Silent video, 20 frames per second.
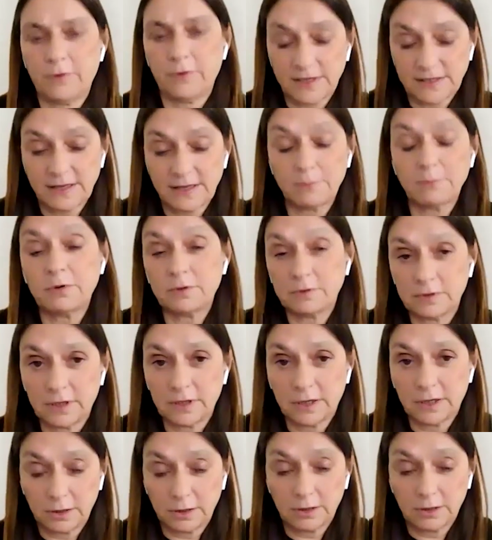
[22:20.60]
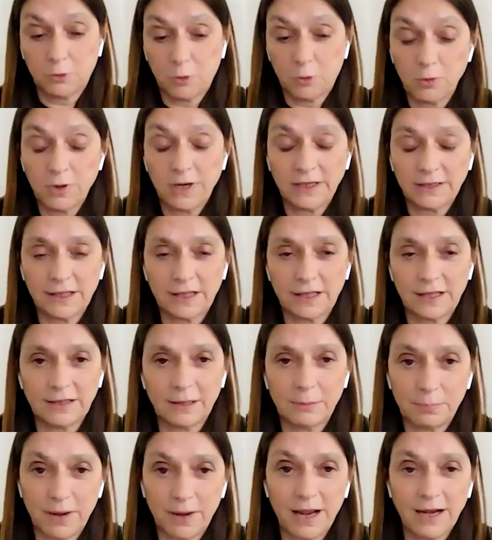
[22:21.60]
for example, cooling
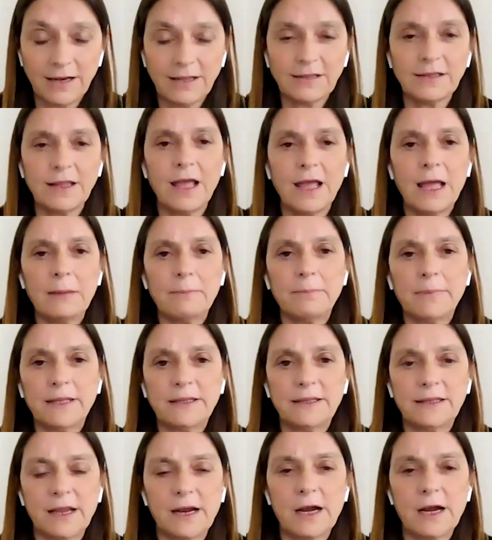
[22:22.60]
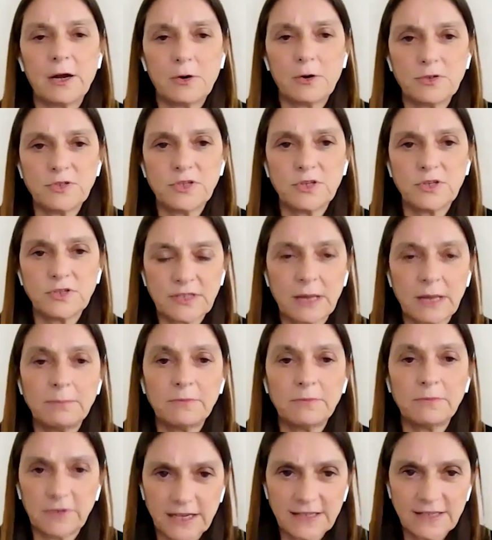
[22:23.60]
the planet, but there are also
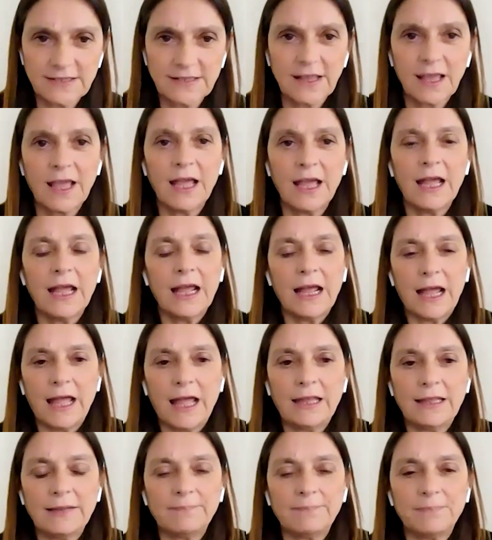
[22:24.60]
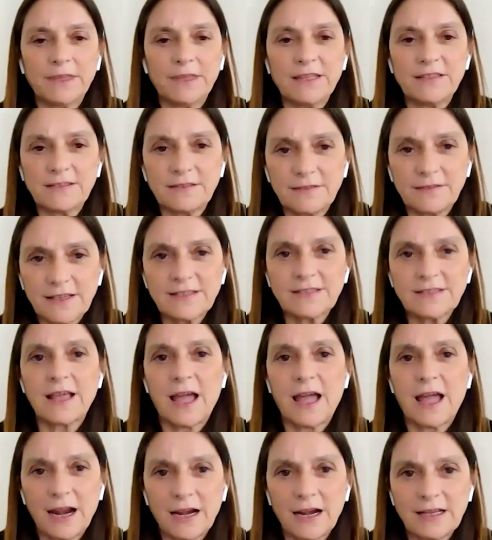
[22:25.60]
some risks. And these
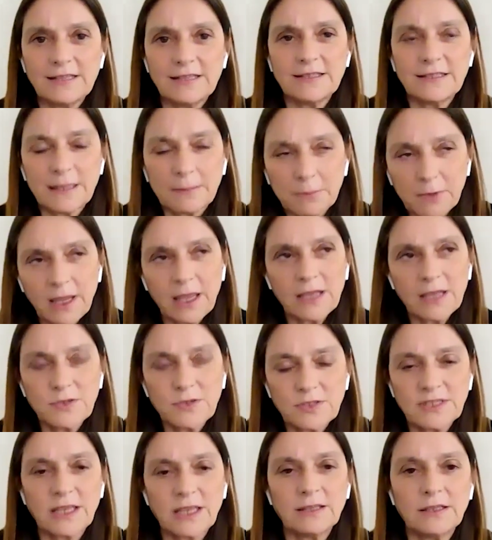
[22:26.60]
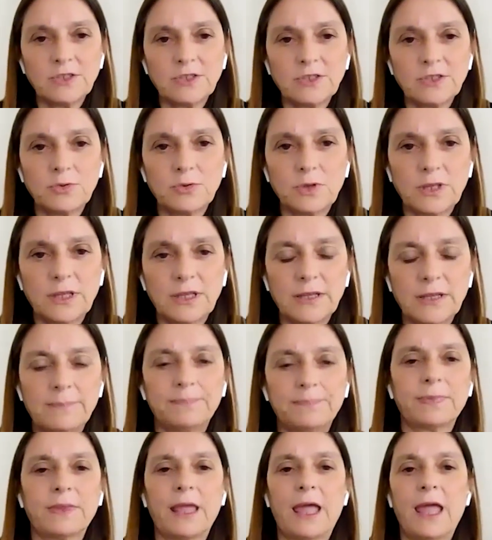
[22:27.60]
risks are in some way associated to
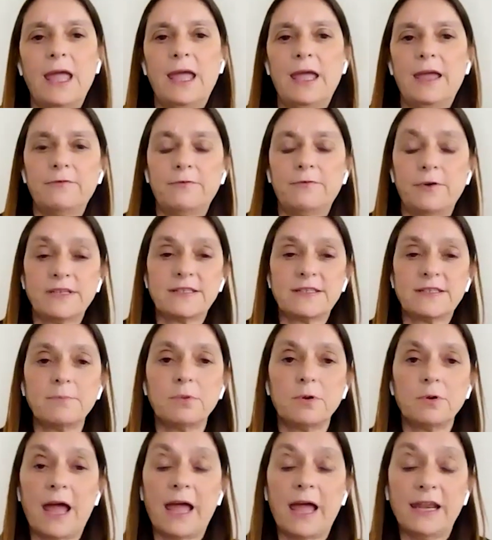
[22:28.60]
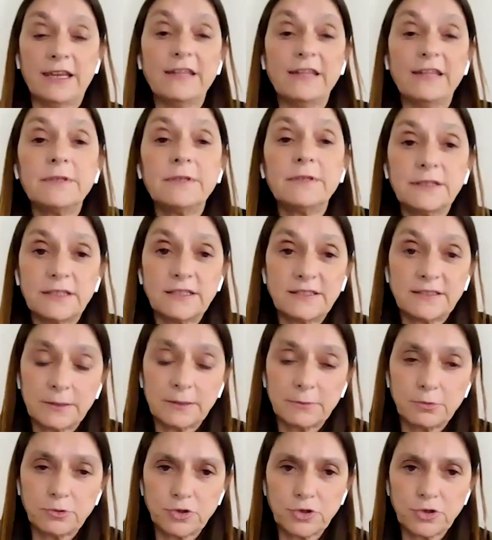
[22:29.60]
the, for example, uneven
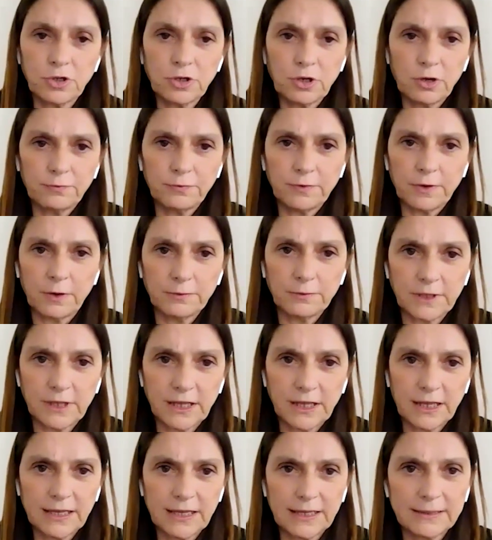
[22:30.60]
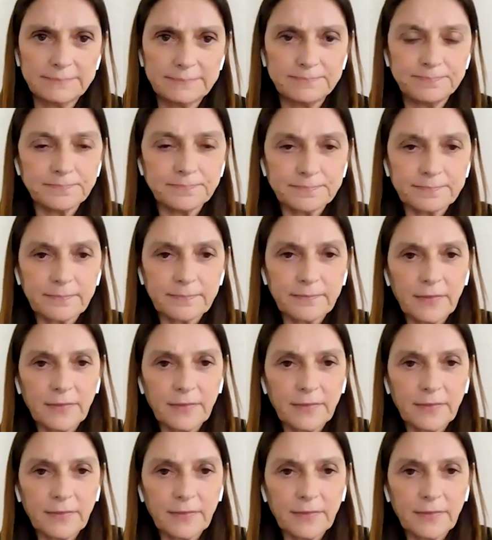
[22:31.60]
distribution of the